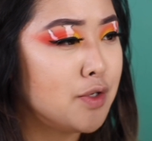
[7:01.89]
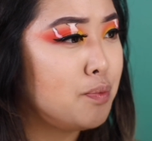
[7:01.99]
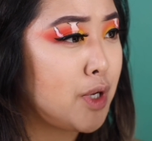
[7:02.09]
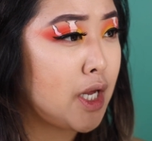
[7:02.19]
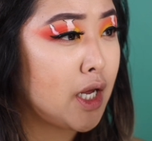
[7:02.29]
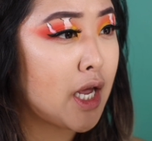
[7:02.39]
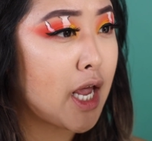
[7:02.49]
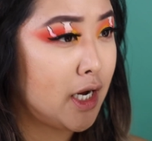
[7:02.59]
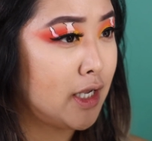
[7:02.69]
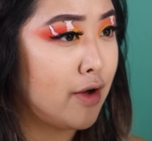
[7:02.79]
to being
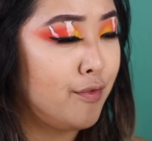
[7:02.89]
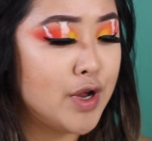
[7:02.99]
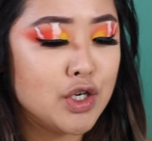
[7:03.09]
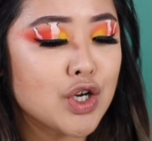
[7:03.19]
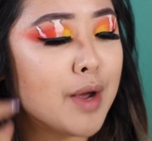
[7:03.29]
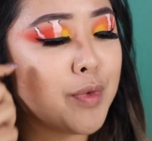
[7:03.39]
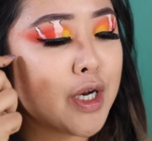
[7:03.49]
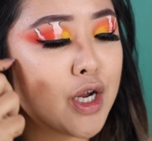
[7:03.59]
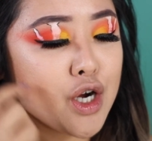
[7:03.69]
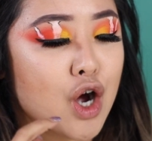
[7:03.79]
a clownfish, I'm
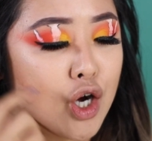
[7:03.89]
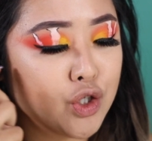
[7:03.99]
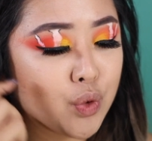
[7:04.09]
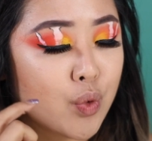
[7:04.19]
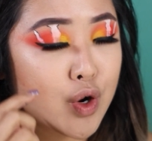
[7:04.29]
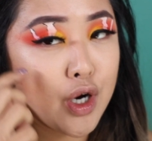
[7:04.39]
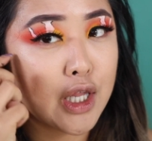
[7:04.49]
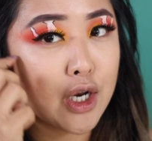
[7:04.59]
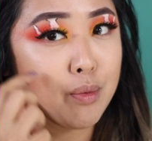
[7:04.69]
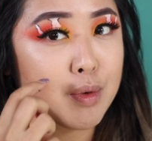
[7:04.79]
gonna contour a
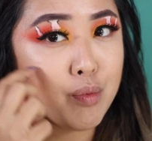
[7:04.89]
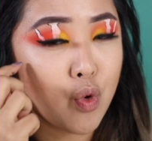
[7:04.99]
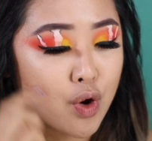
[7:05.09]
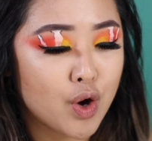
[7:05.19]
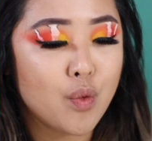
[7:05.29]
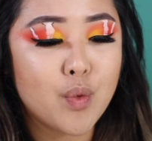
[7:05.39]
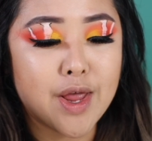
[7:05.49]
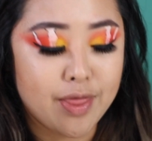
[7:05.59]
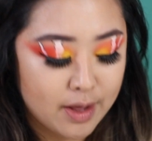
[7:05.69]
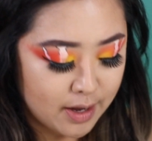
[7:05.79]
little bit more
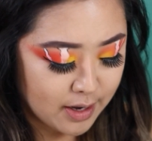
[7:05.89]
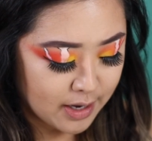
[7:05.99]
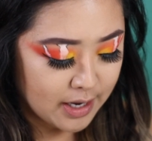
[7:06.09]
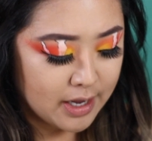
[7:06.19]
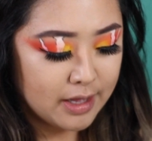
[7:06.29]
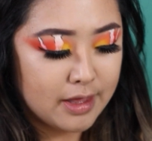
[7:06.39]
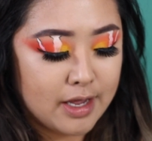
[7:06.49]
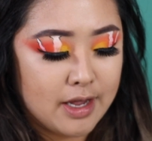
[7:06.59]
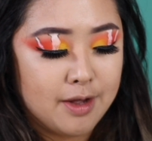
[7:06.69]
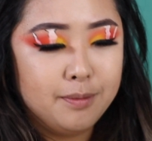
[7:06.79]
with
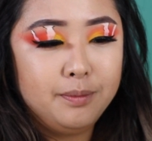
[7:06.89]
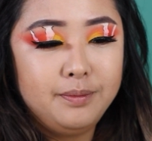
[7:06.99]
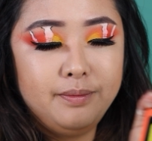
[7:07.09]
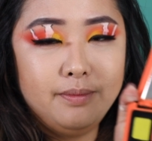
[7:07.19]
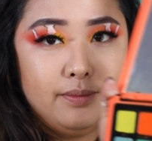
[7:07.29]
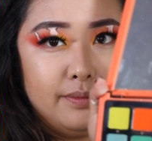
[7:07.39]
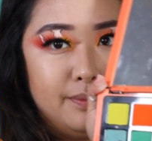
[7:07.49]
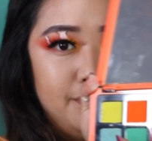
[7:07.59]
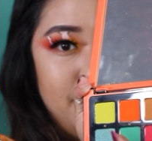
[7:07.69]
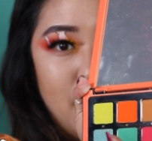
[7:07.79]
the
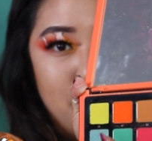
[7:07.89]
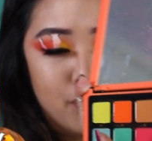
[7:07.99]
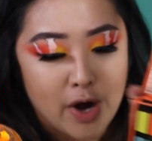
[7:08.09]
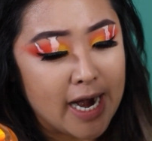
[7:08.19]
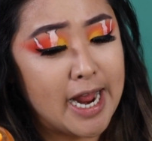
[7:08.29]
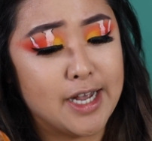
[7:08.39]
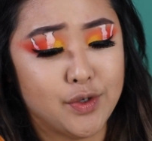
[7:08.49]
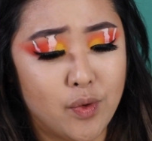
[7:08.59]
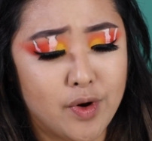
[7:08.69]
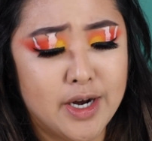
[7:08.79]
bright
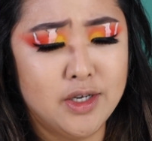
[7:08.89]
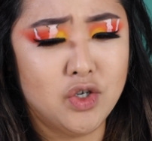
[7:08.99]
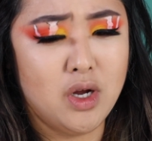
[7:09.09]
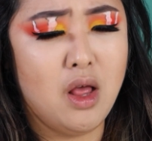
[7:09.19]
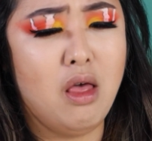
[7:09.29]
ass orange.